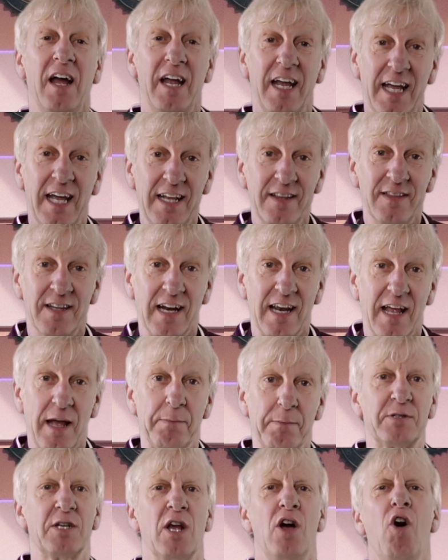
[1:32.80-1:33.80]
in the
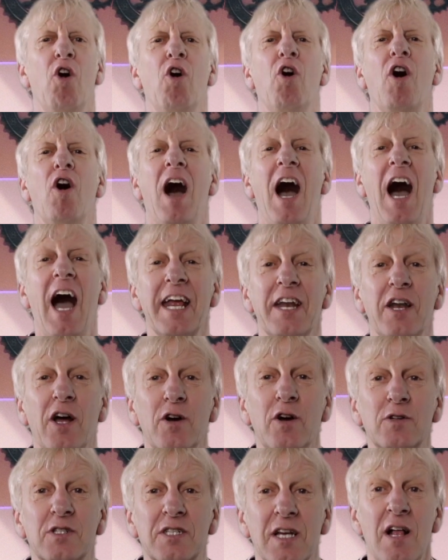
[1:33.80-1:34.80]
lips or high
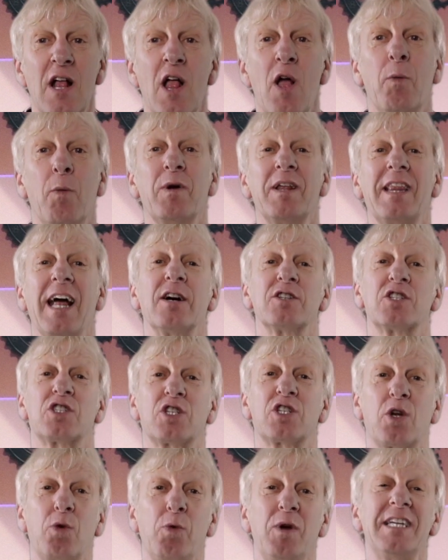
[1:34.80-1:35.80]
notes without
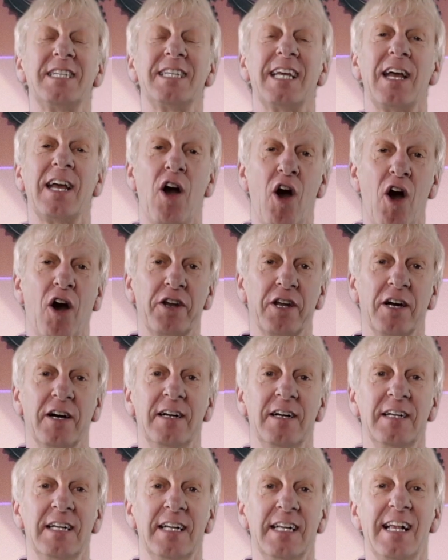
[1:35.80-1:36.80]
squeezing harder.
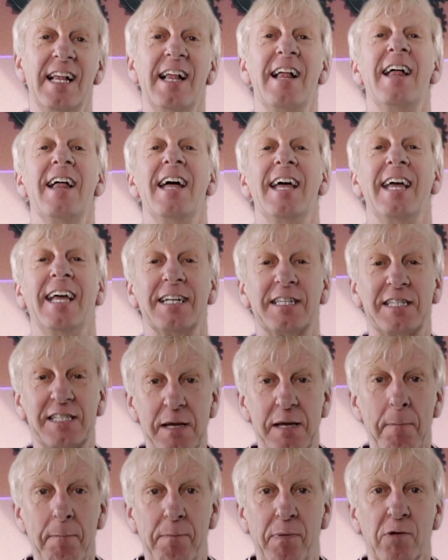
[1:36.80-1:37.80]
It's
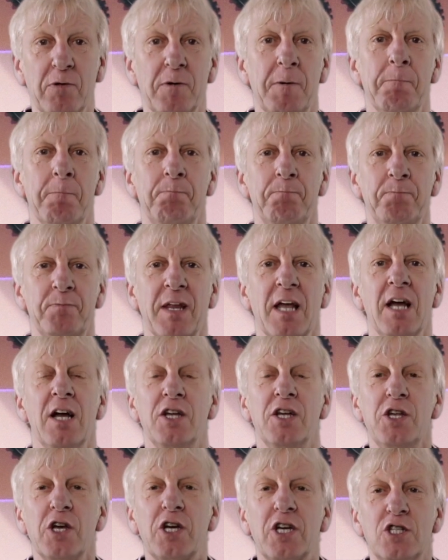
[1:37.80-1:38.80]
simple.
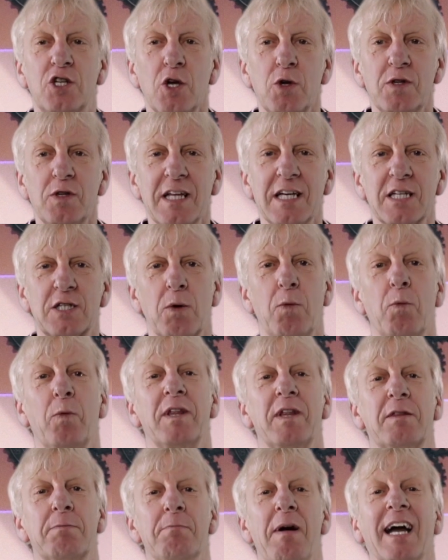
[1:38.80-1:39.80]
You can do this
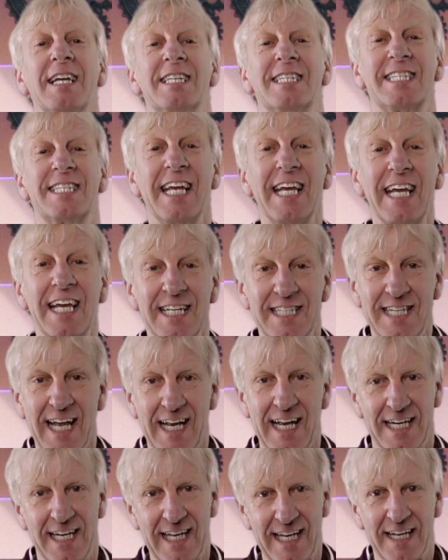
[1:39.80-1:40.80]
with my singing
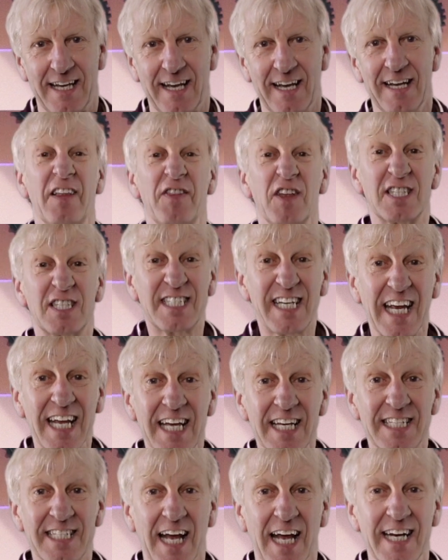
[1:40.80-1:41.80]
technique. The
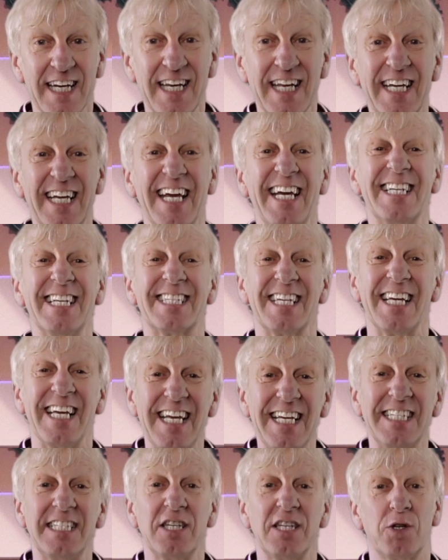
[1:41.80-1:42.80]
singing technique, it's
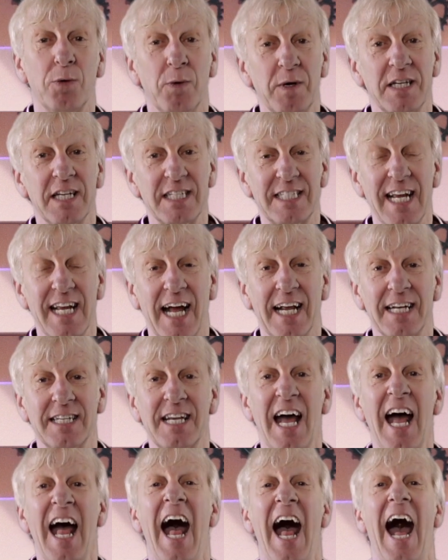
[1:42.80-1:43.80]
easy to
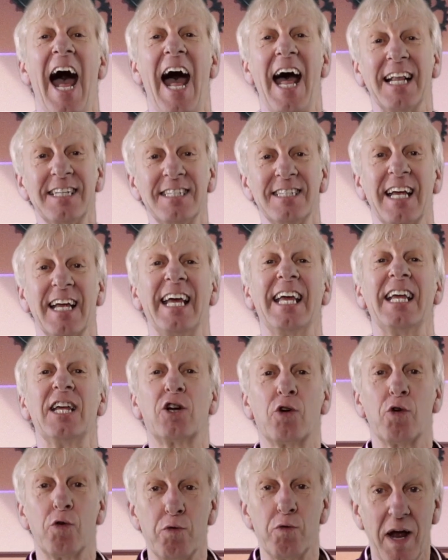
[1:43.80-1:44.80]
understand and
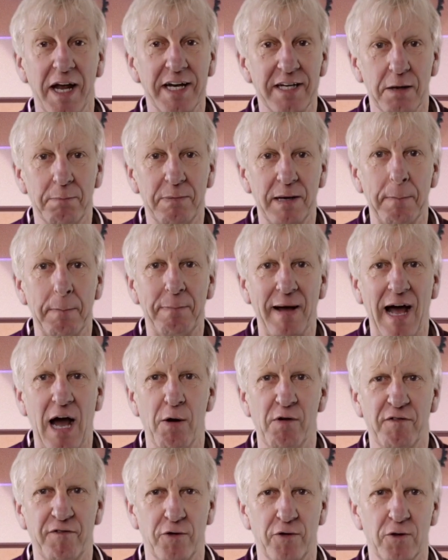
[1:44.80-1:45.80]
incredibly
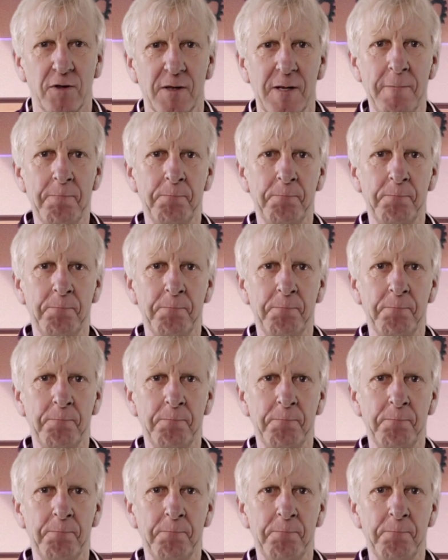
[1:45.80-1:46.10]
powerful.